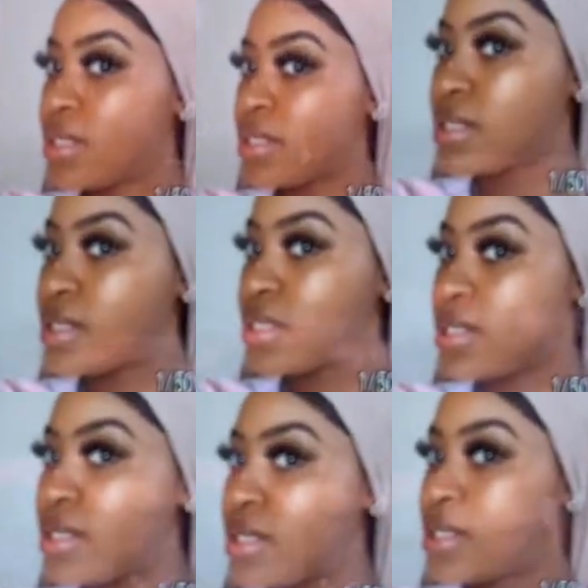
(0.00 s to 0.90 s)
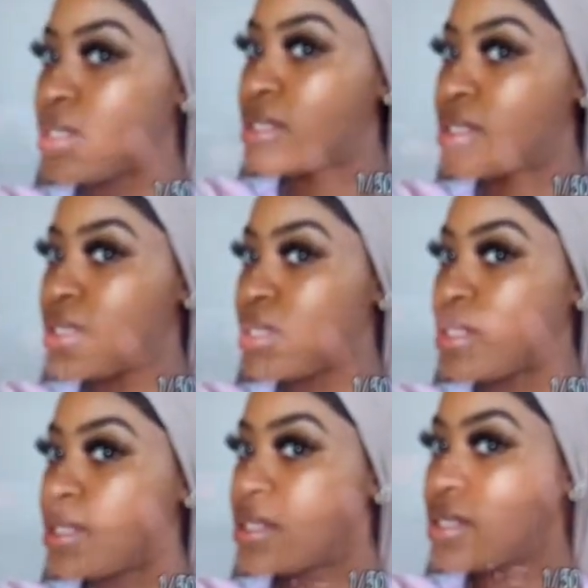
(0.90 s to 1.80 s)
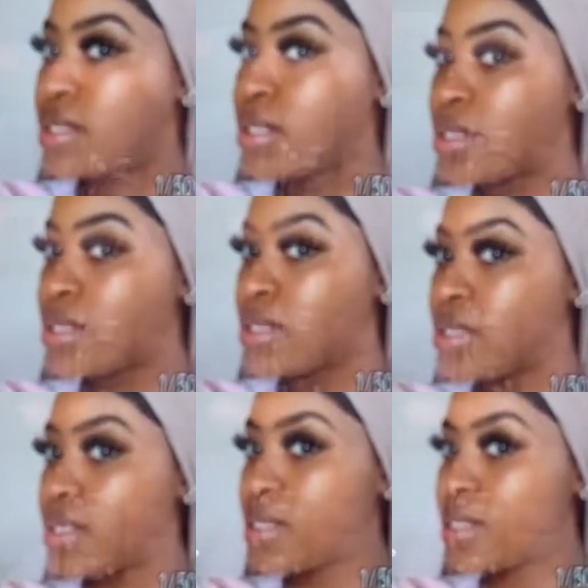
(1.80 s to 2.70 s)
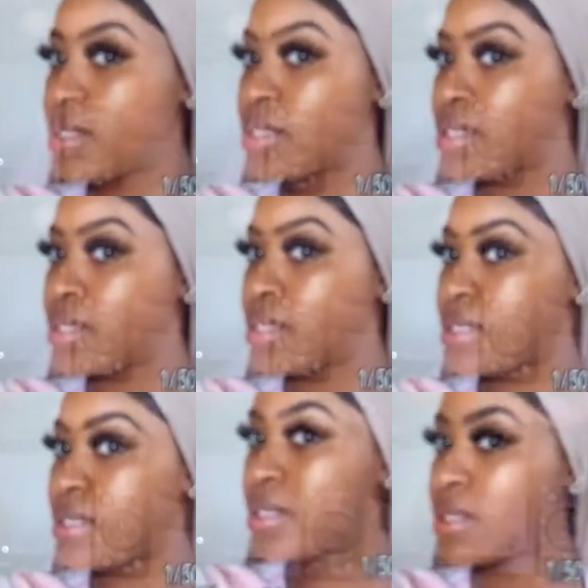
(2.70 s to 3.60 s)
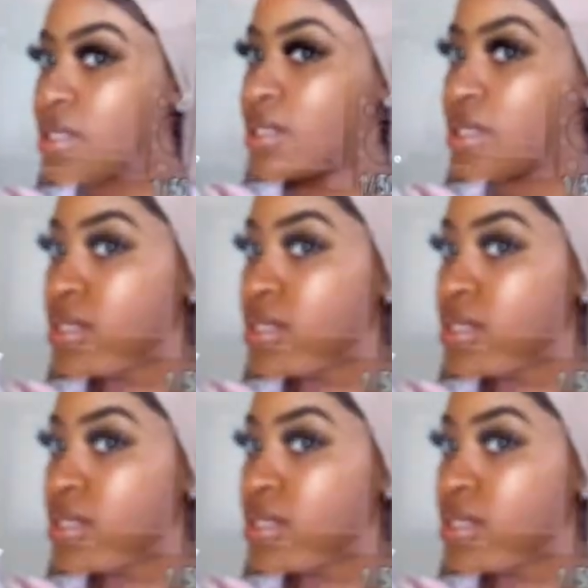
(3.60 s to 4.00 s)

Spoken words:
way better than what it looks on this camera here.